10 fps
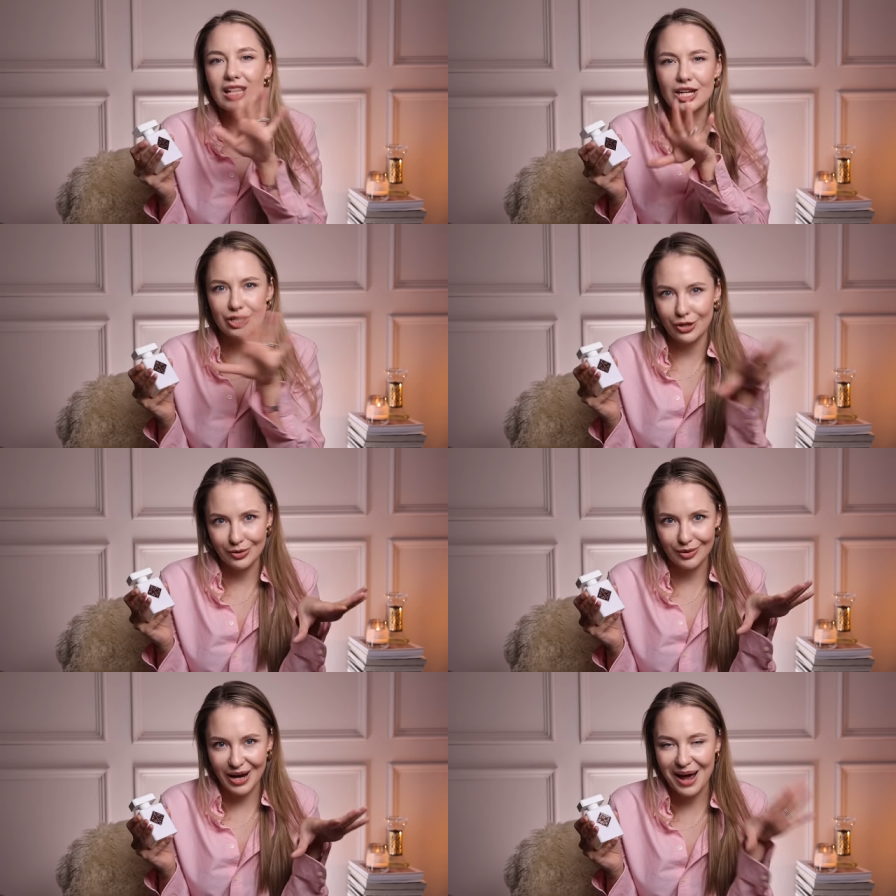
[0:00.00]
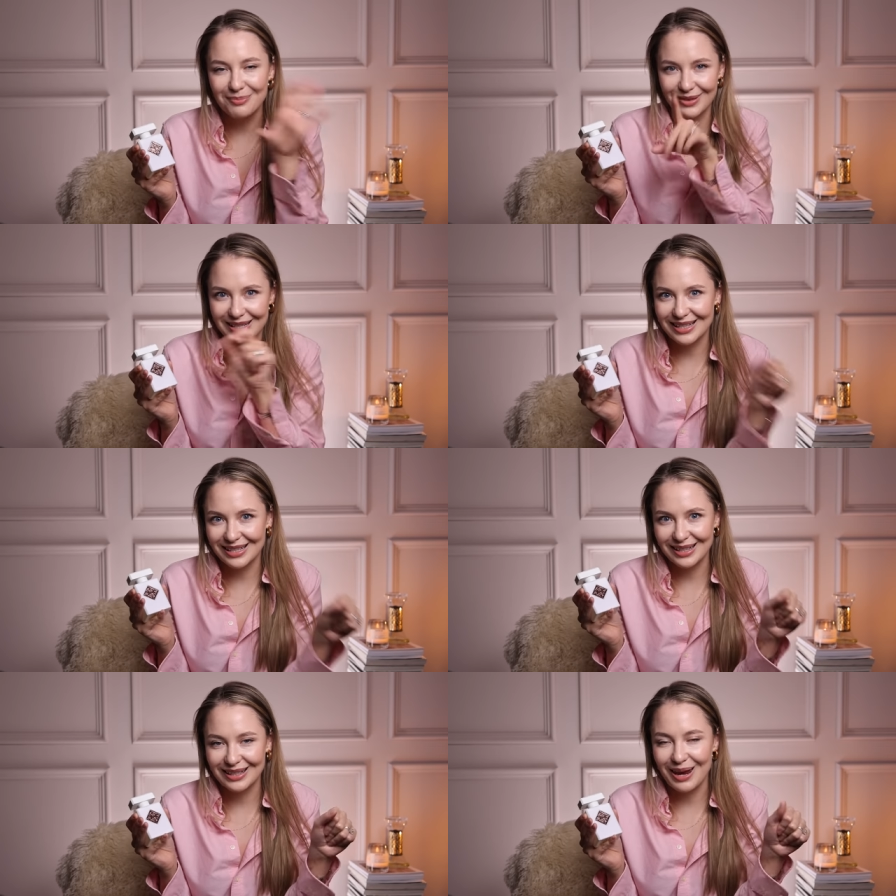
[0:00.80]
Initio's Rehab, this
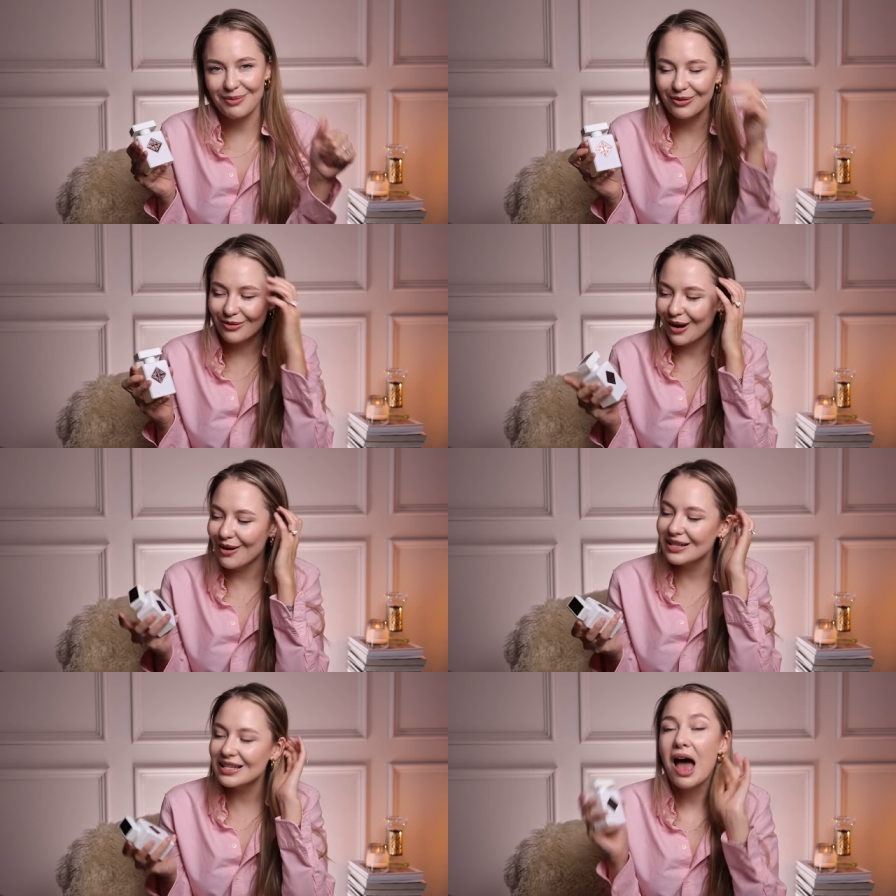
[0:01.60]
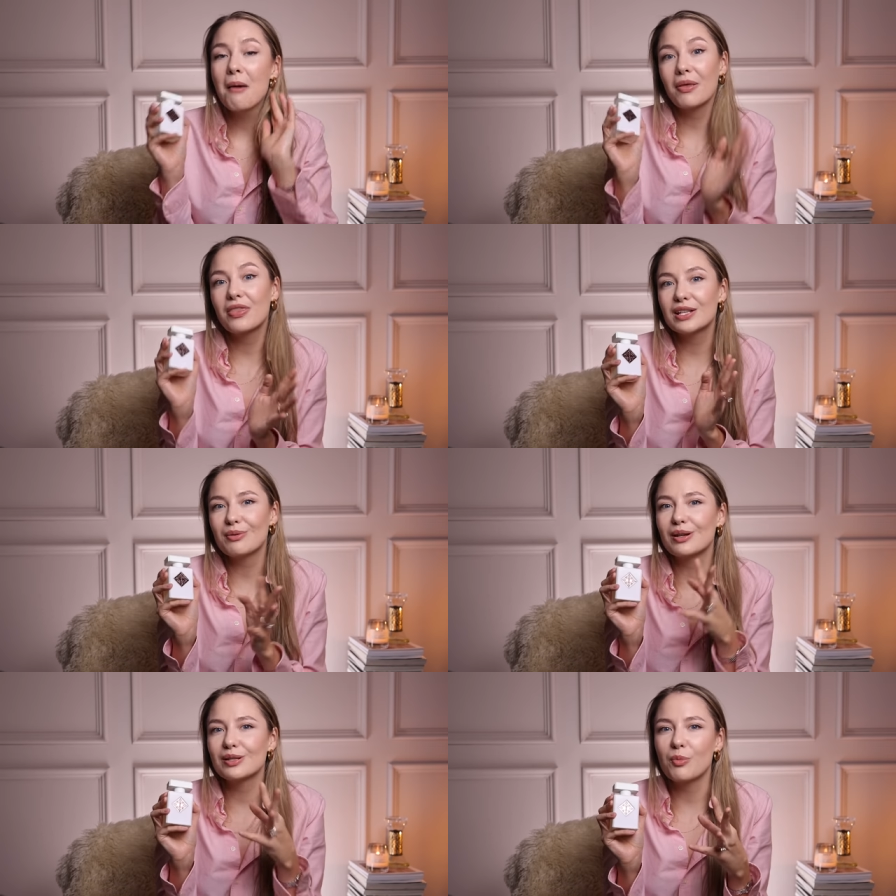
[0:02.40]
is the name of the fragrance, but this
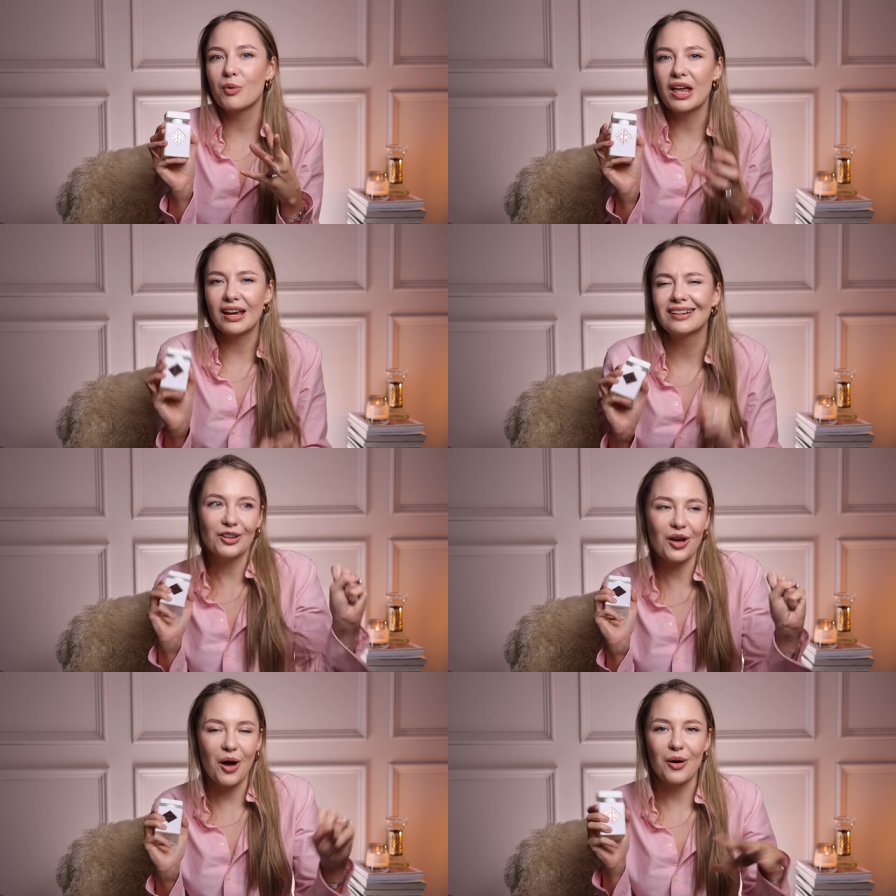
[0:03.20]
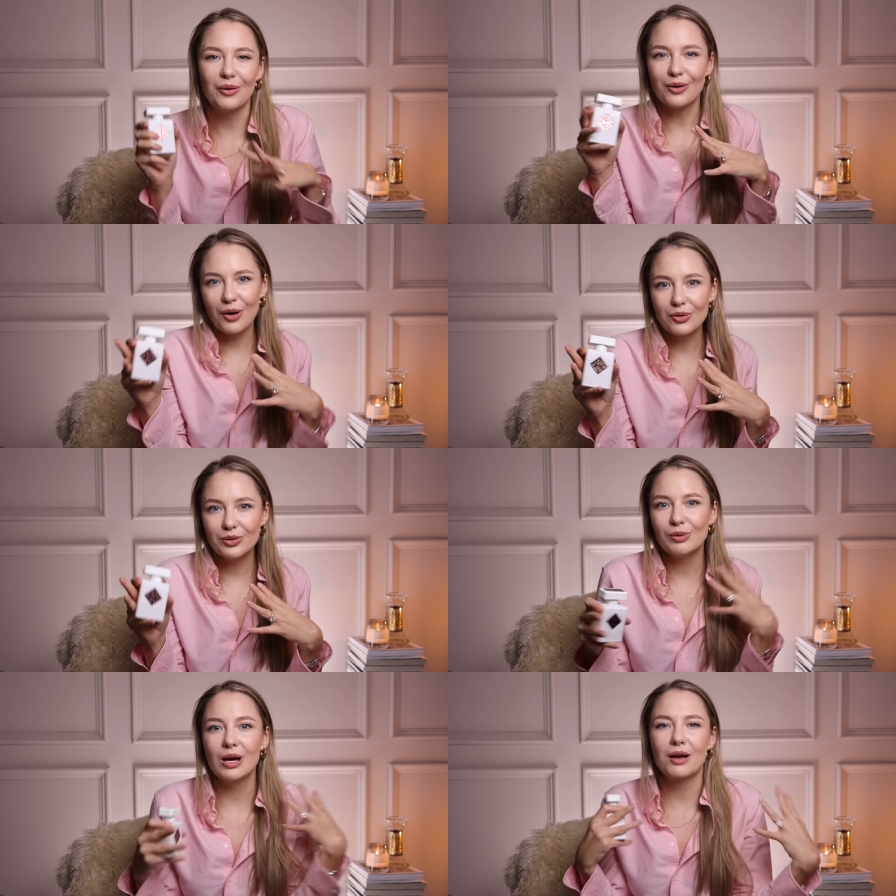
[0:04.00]
one is more like go go
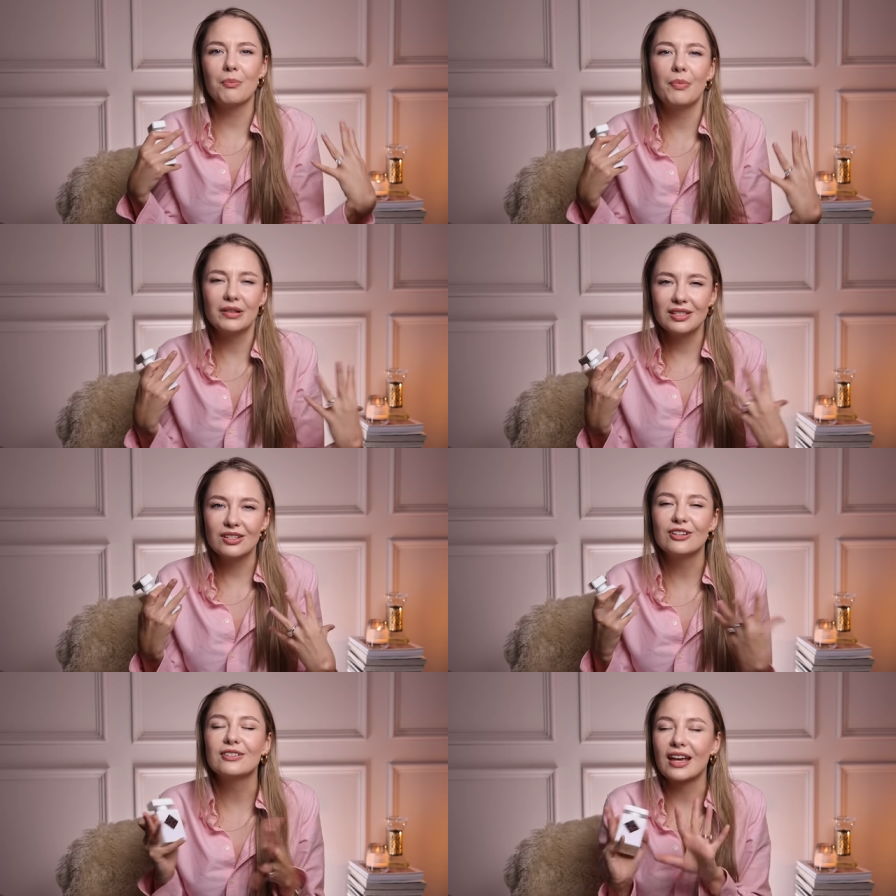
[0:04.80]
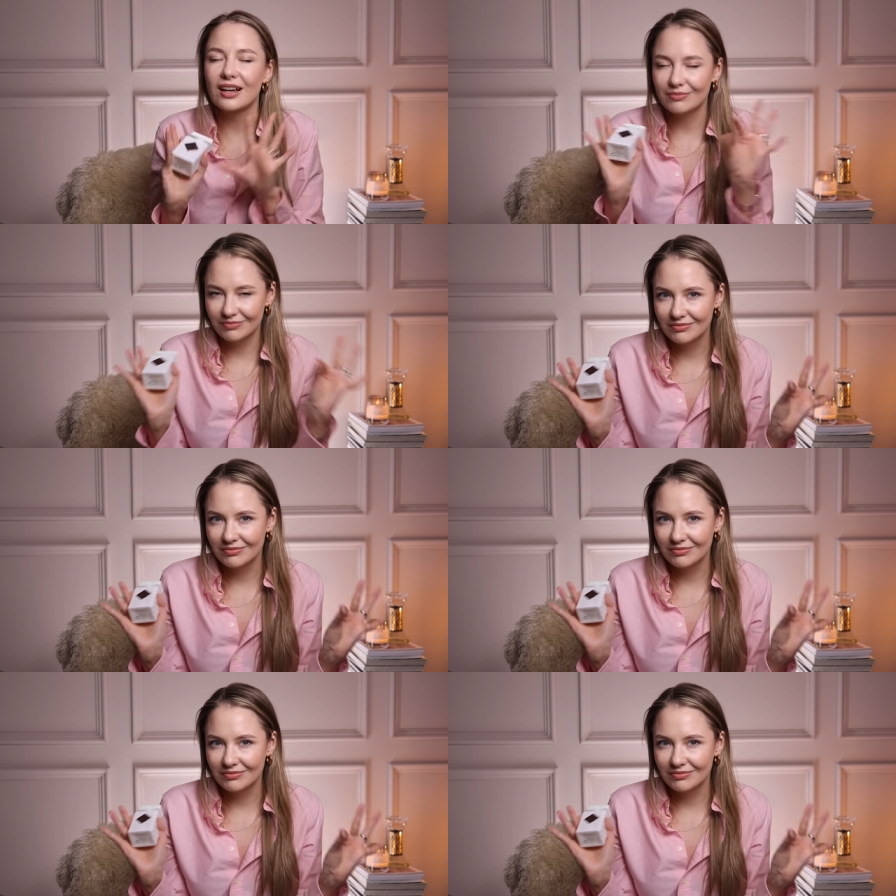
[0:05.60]
to work, but still like